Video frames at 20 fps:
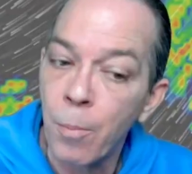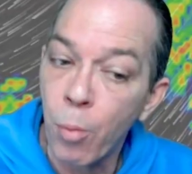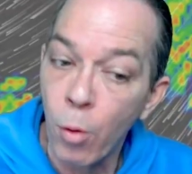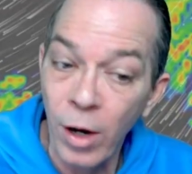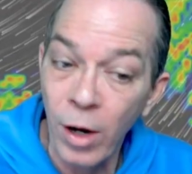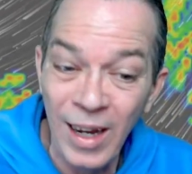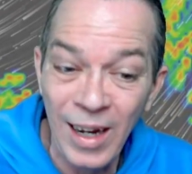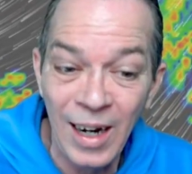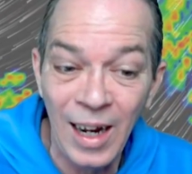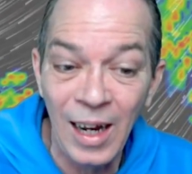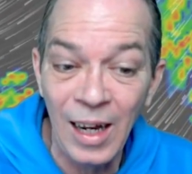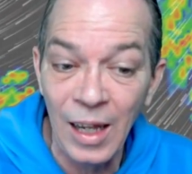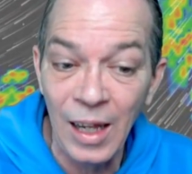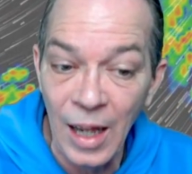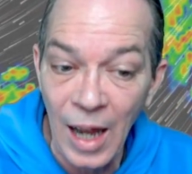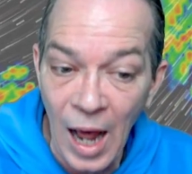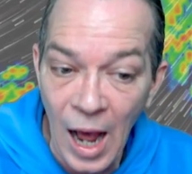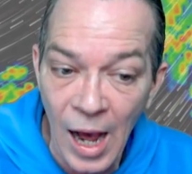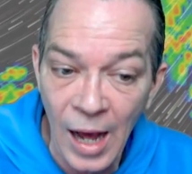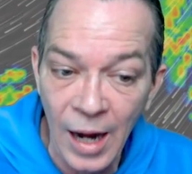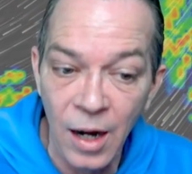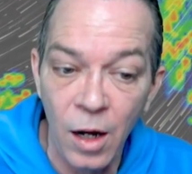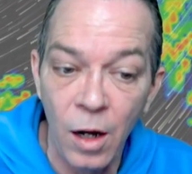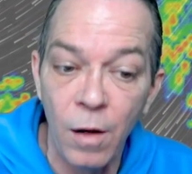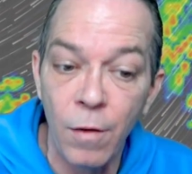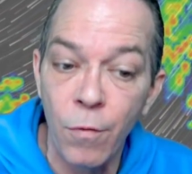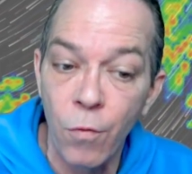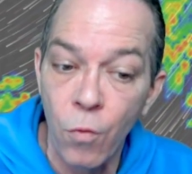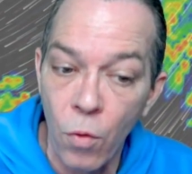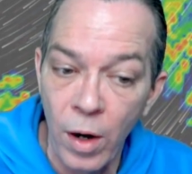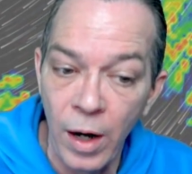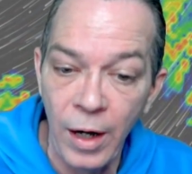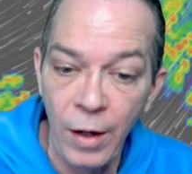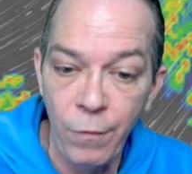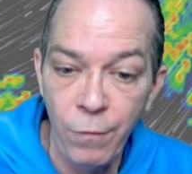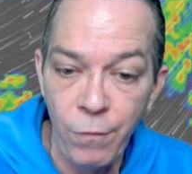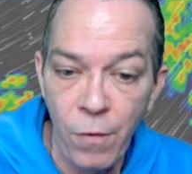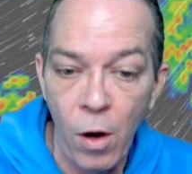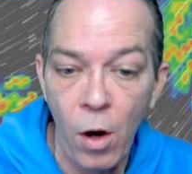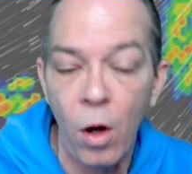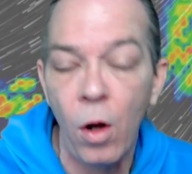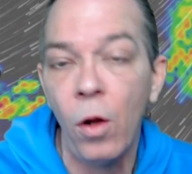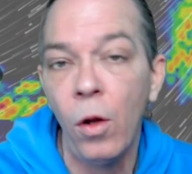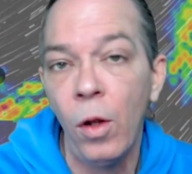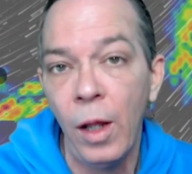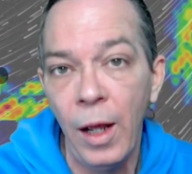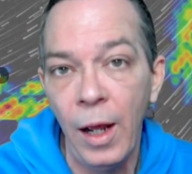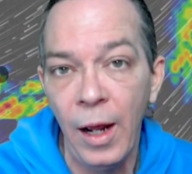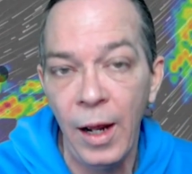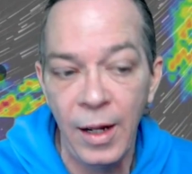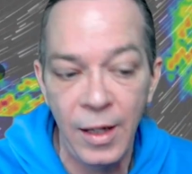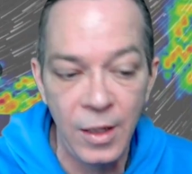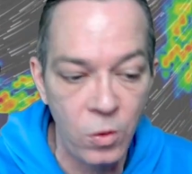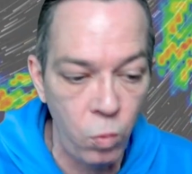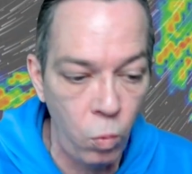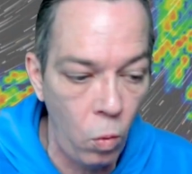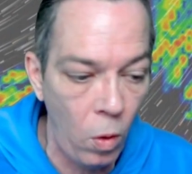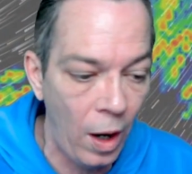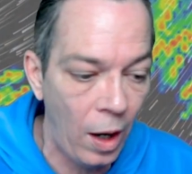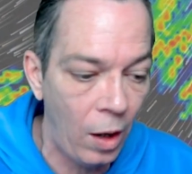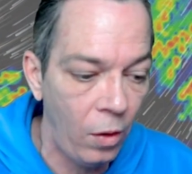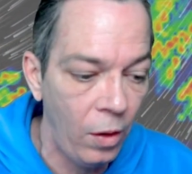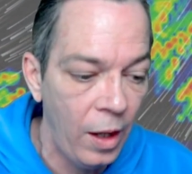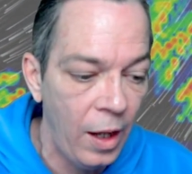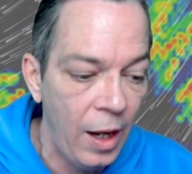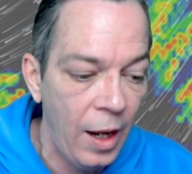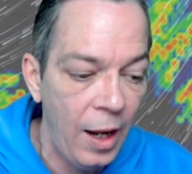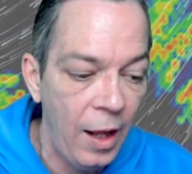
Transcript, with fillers: bringing a lot of rainfall as well.